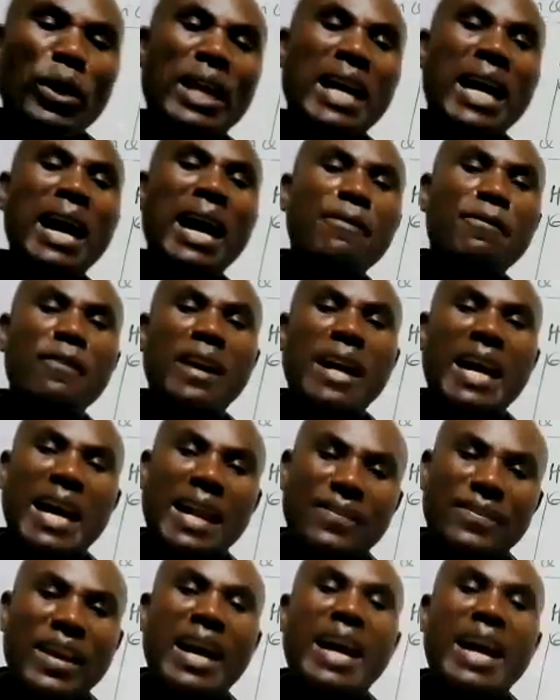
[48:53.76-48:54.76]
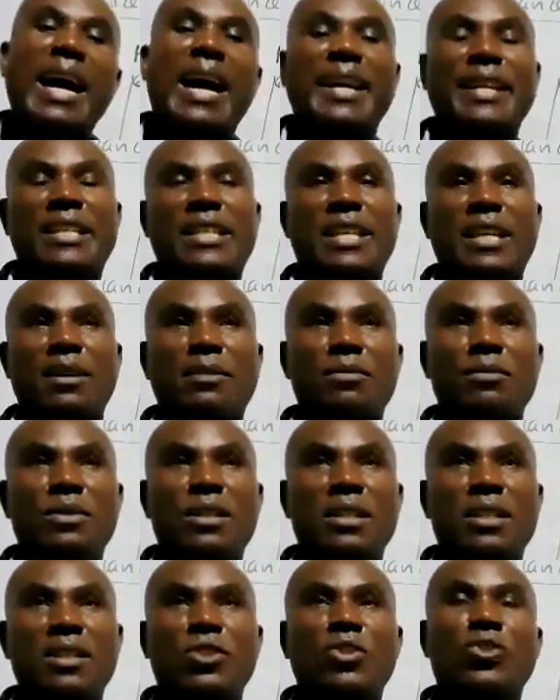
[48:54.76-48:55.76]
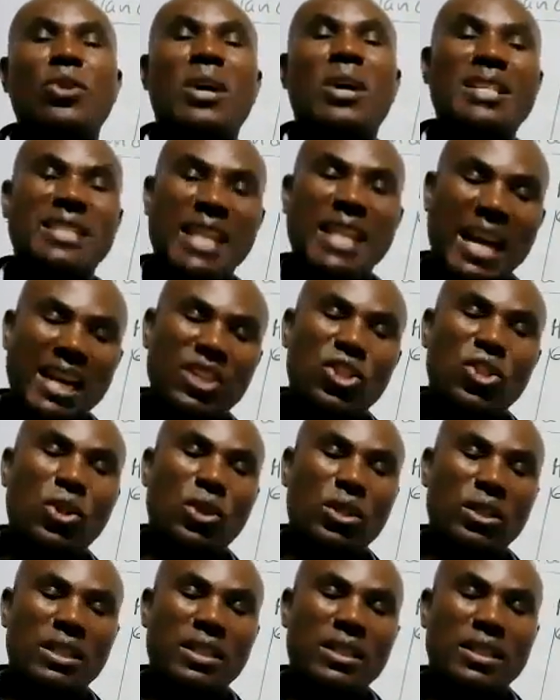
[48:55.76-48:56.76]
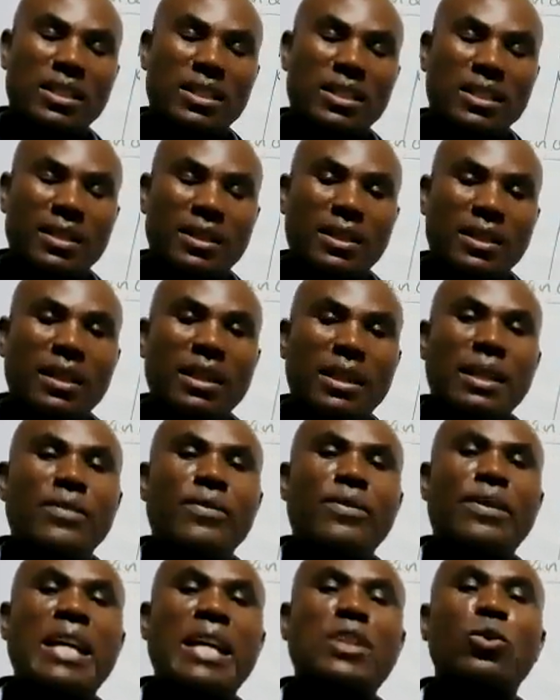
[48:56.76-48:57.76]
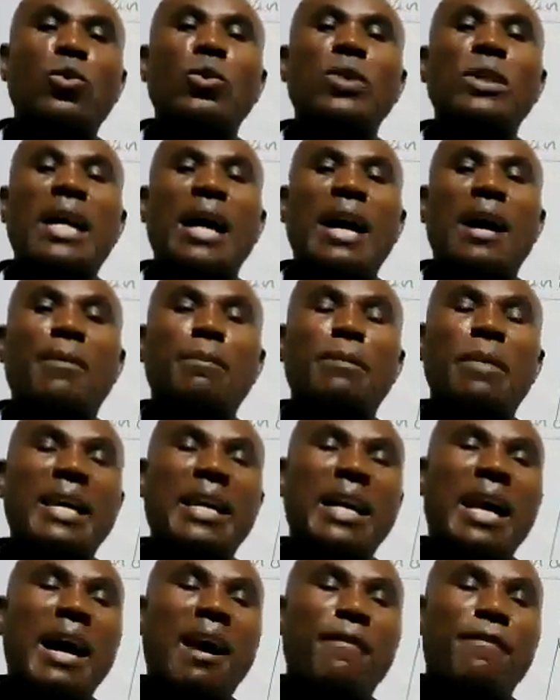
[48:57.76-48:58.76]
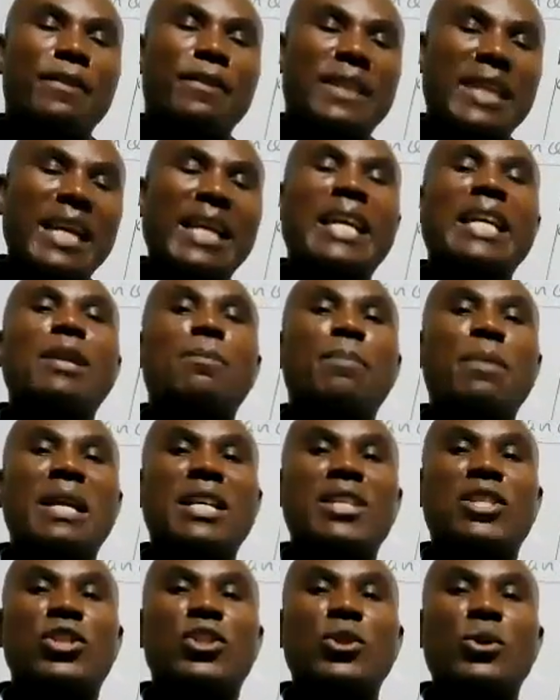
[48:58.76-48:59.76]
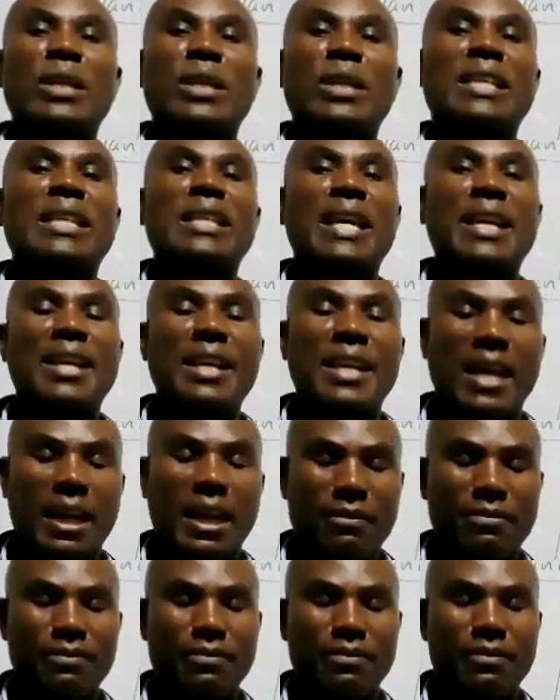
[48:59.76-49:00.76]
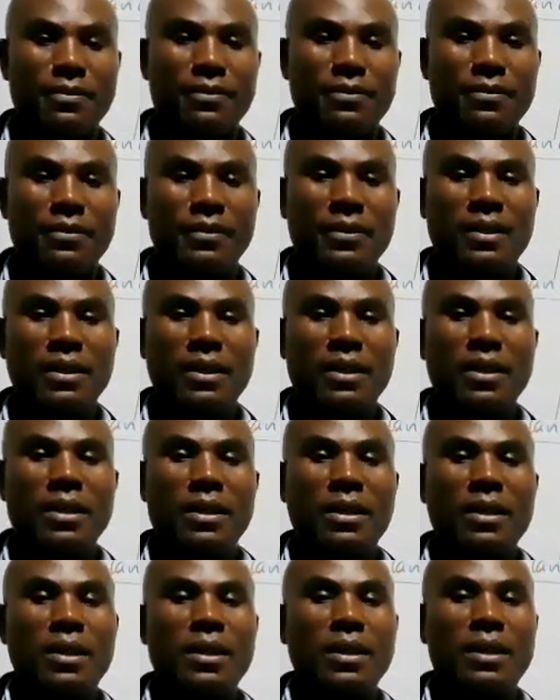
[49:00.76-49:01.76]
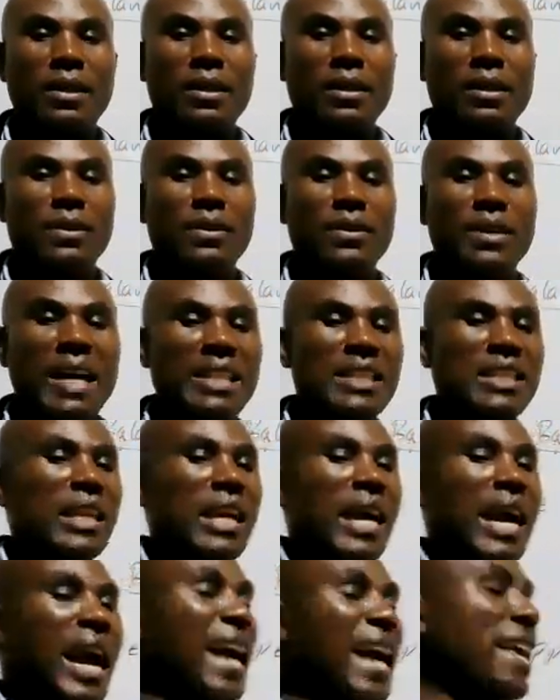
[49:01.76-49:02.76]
we have other items, transactions, that may have taken place during the year that